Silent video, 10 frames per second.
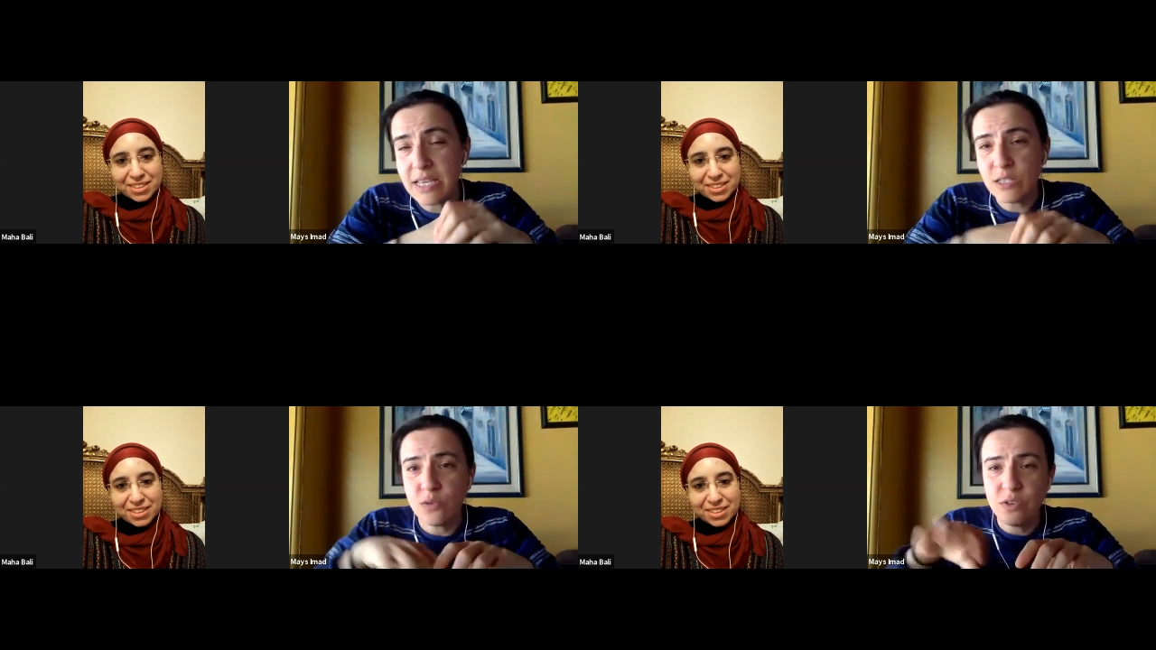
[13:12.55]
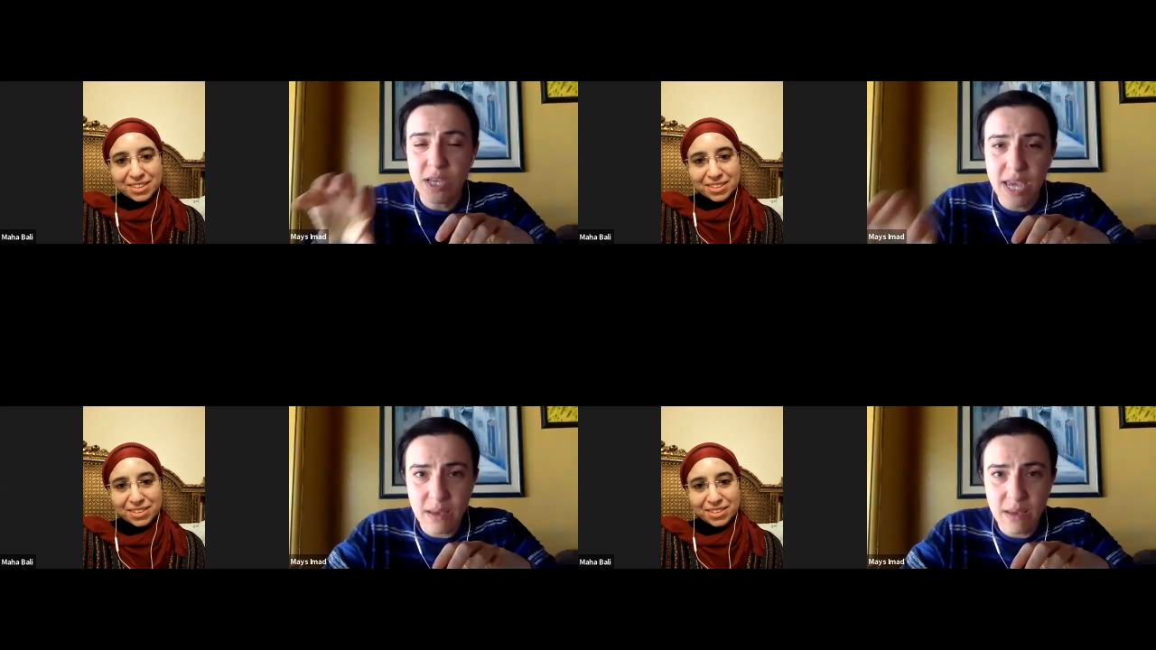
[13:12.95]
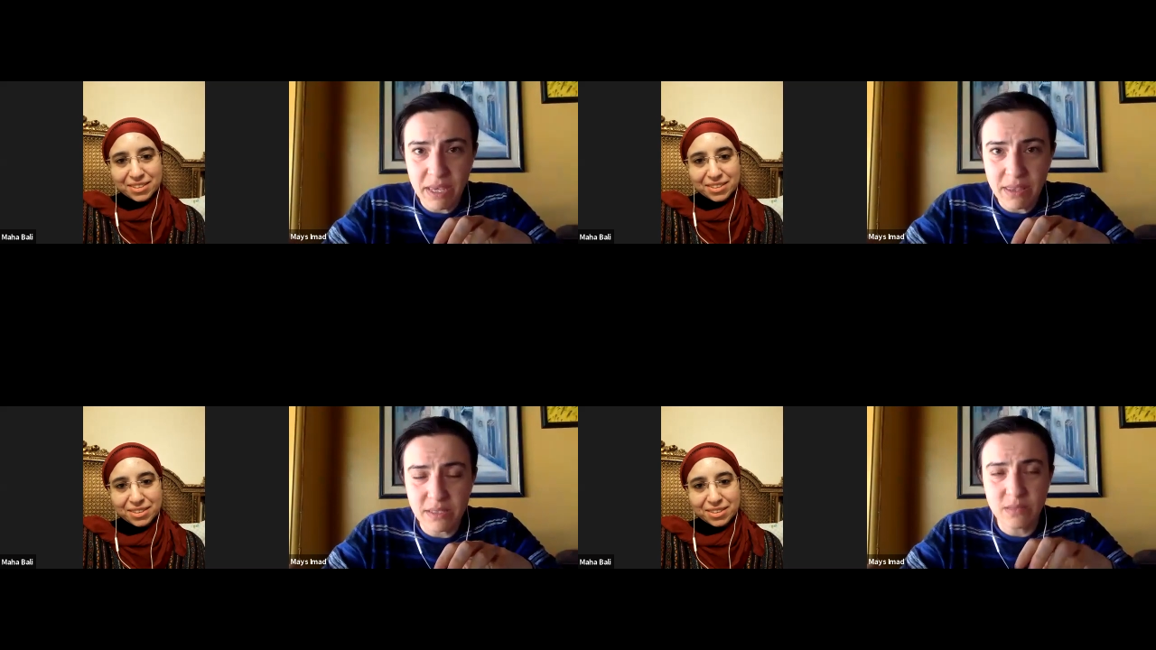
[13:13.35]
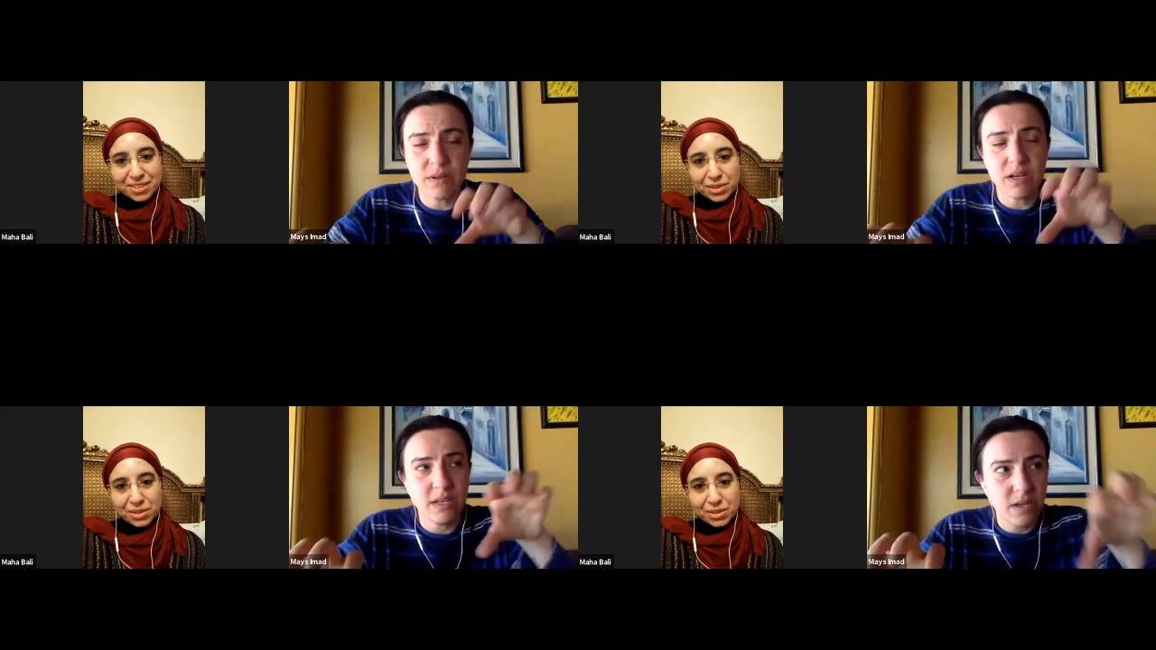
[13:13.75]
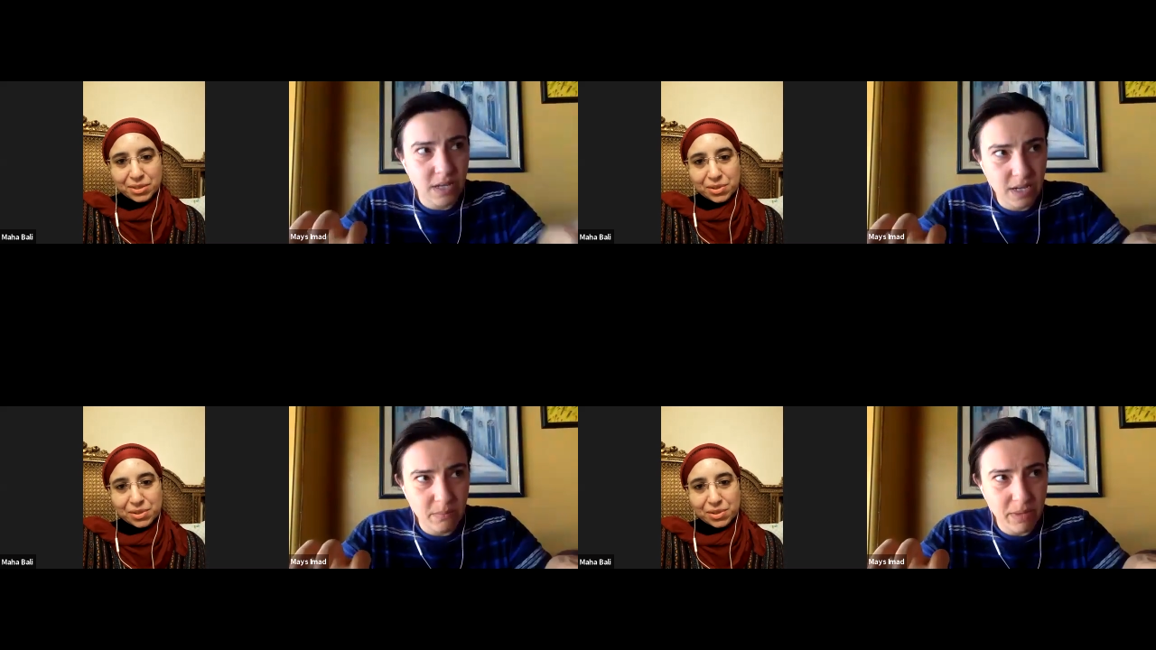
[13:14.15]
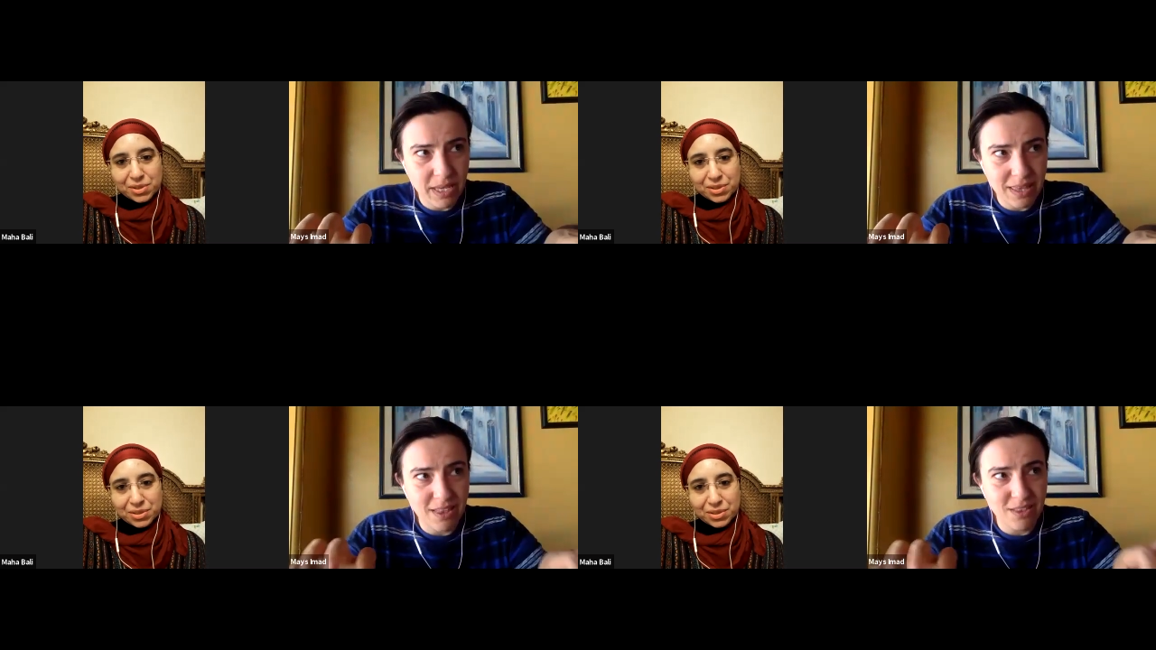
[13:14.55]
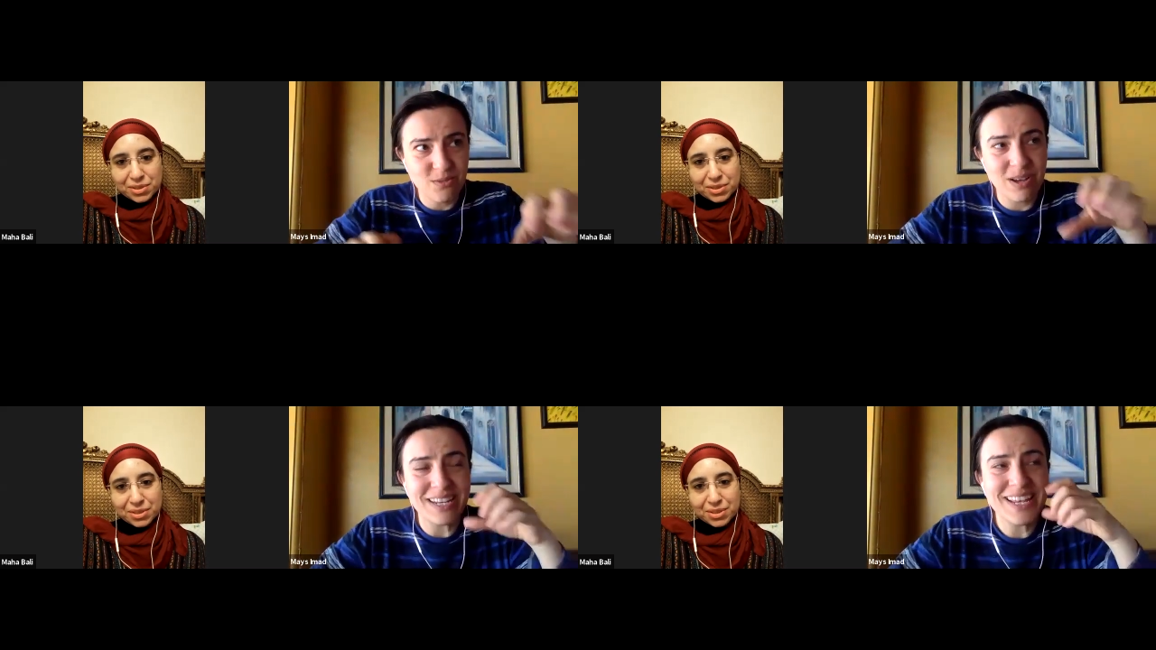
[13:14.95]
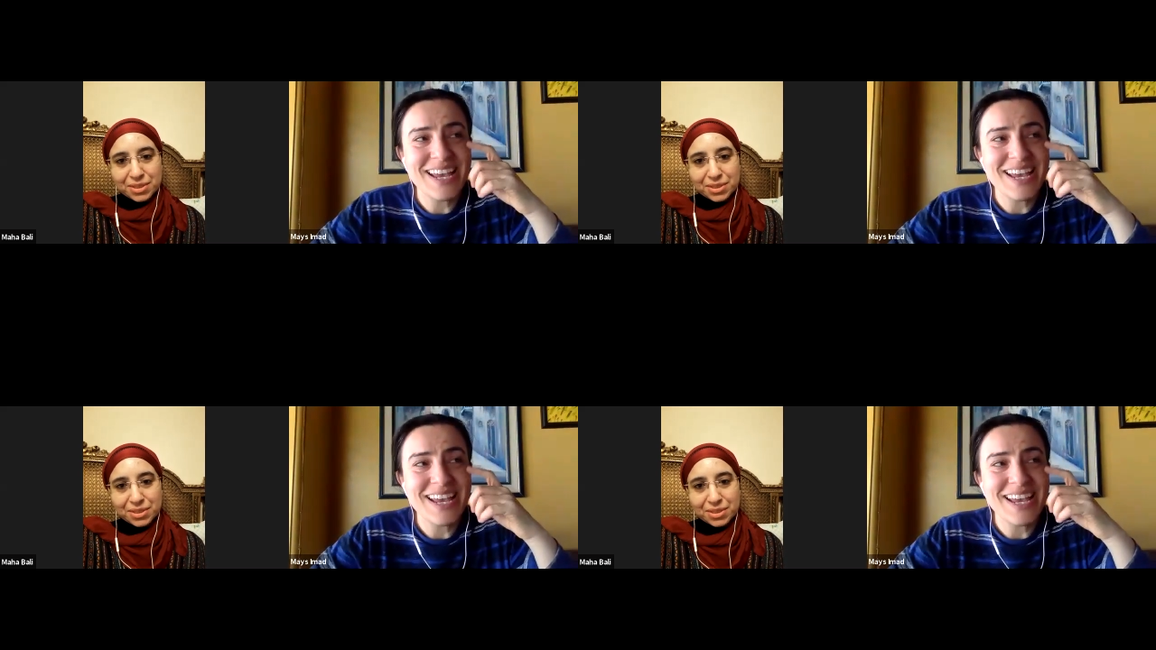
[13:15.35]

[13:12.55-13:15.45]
Speaker 1: So if you can't make this one, you could make the other one.